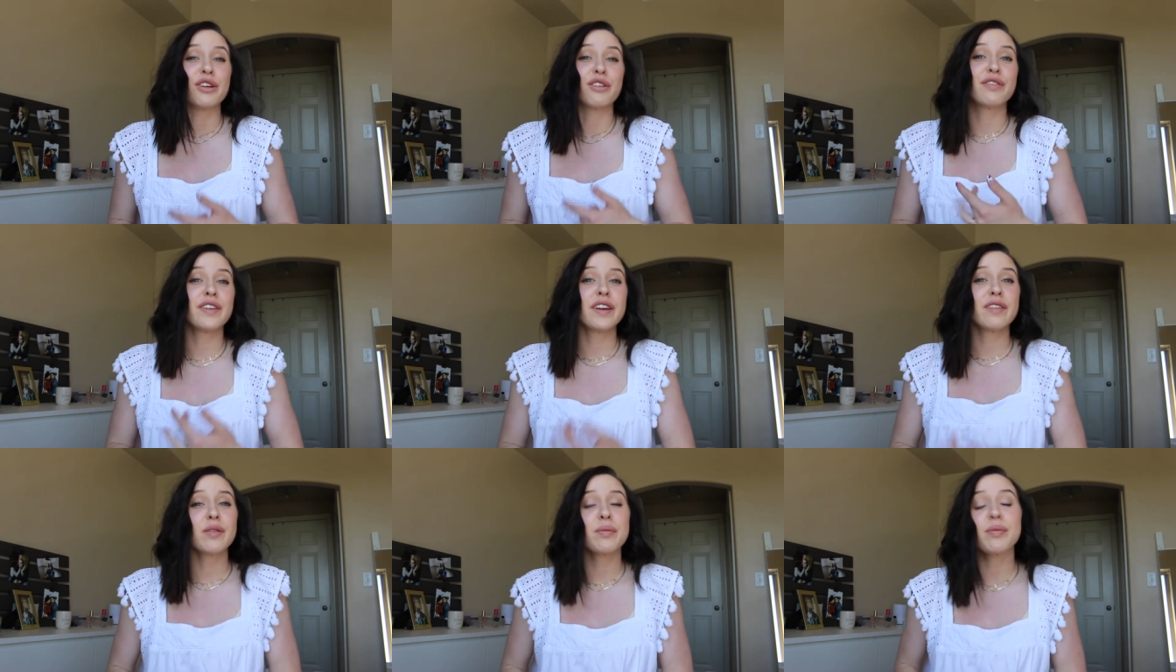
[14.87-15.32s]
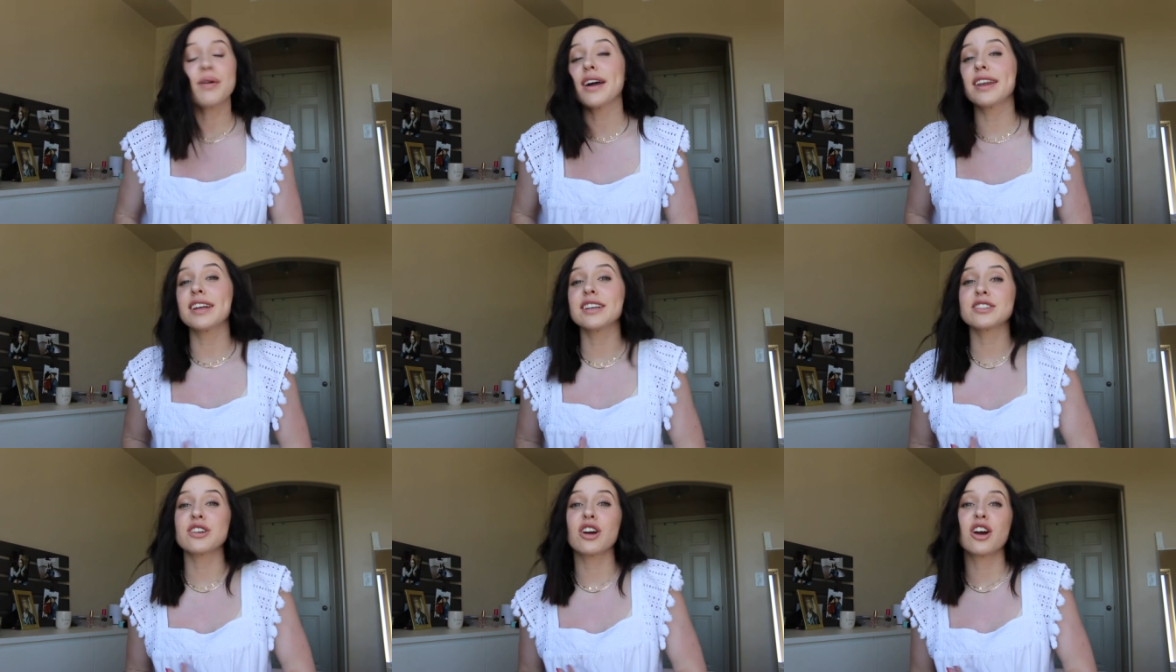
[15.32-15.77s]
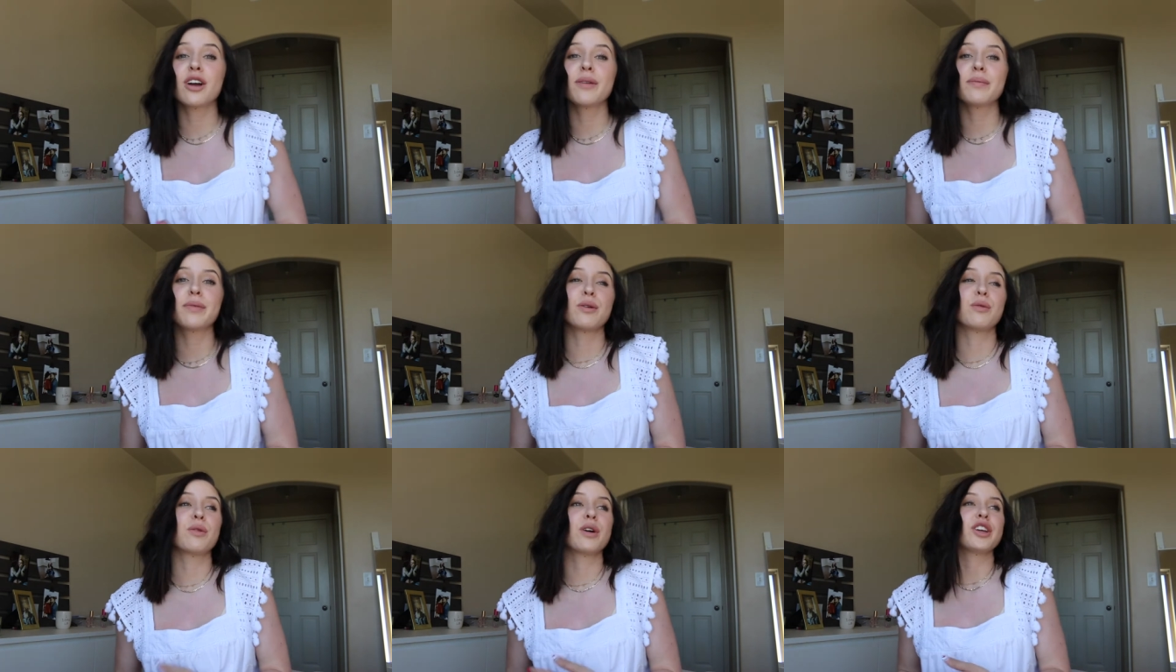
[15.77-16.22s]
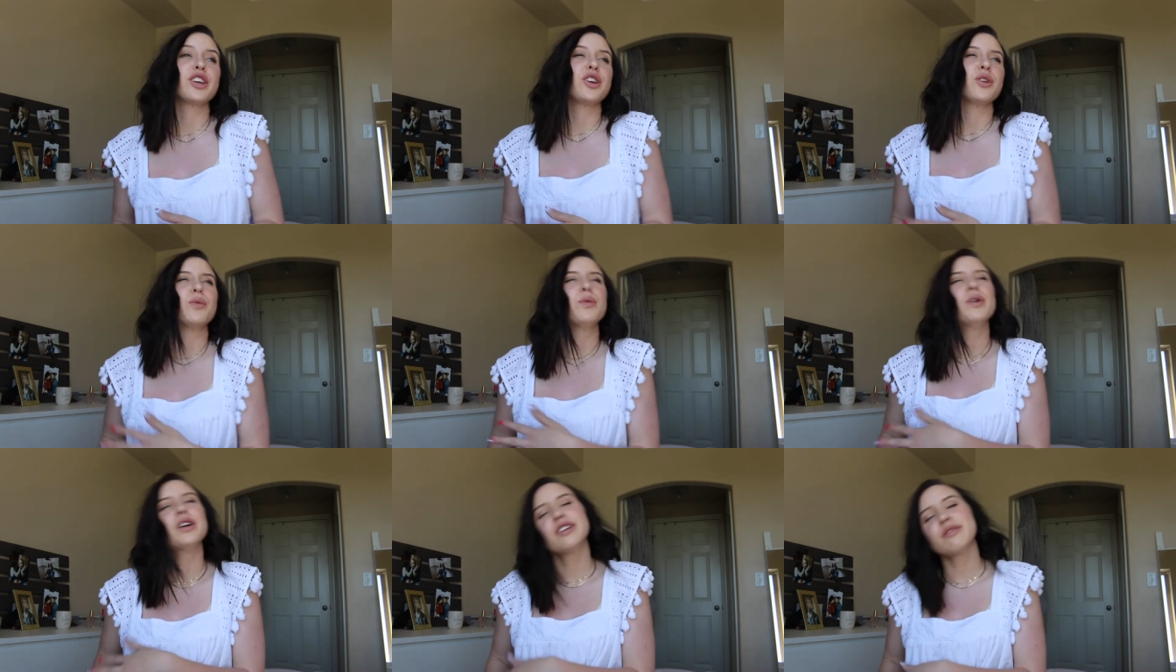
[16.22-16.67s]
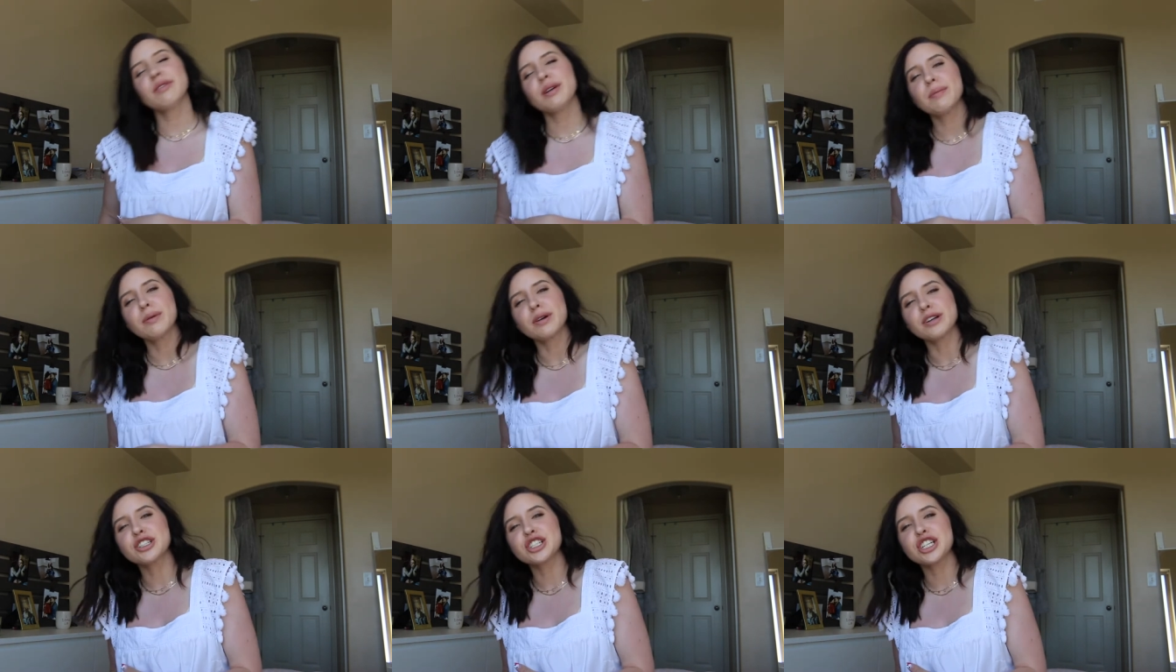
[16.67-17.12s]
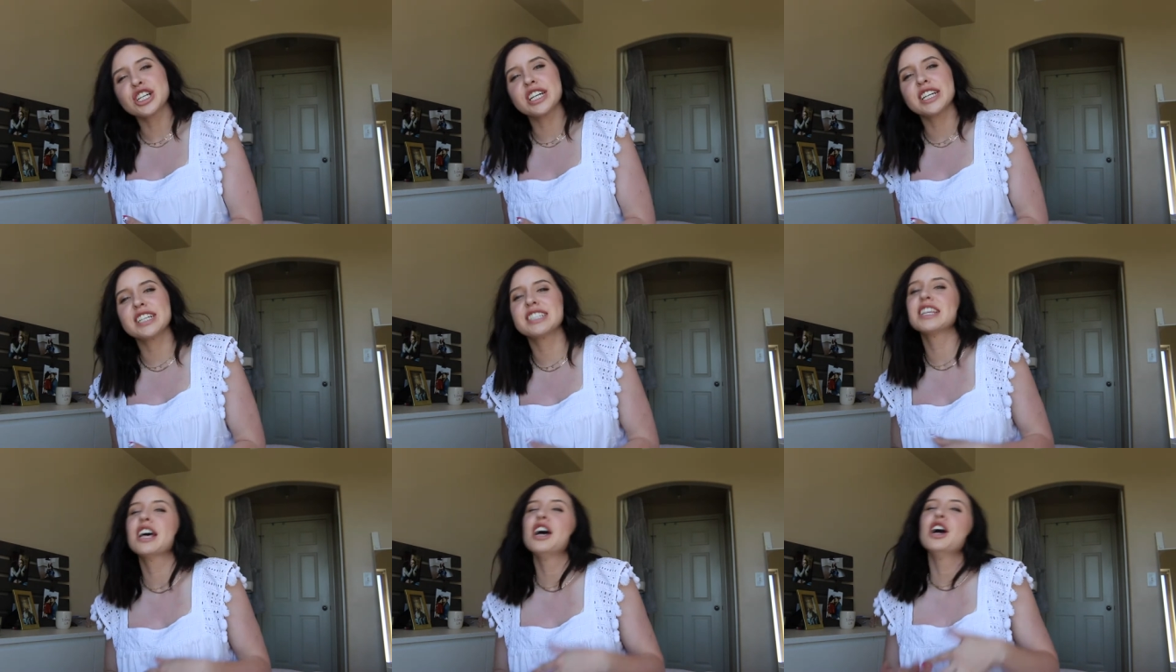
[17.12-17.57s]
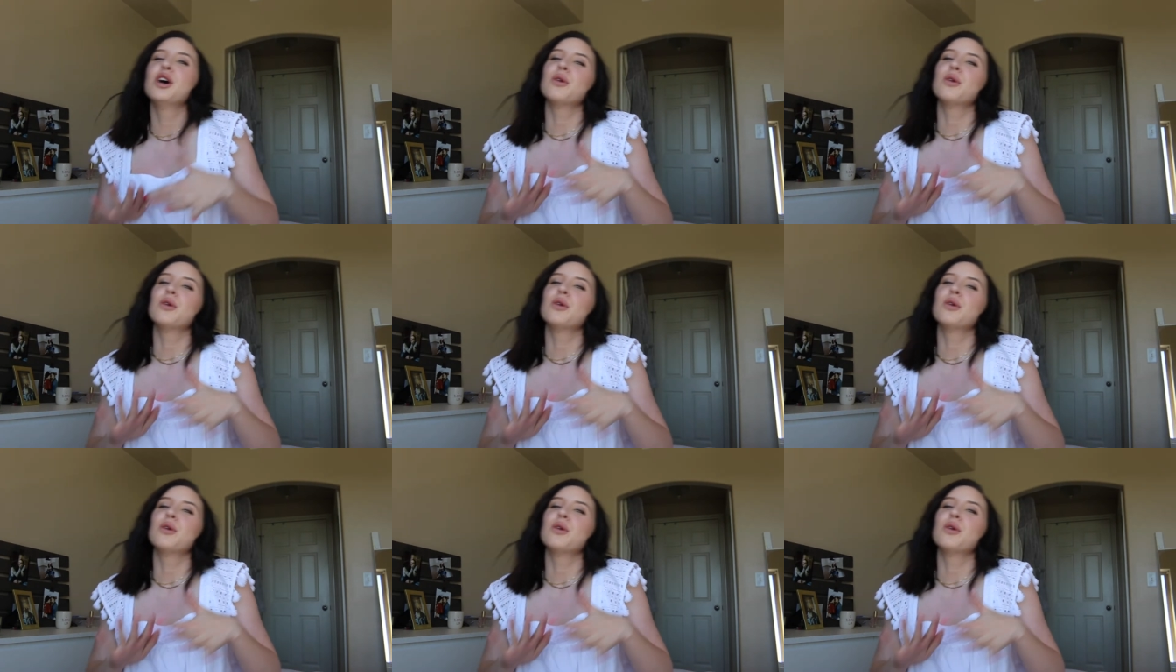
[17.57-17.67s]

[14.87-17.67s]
your favorite products are, but what you wouldn't repurchase,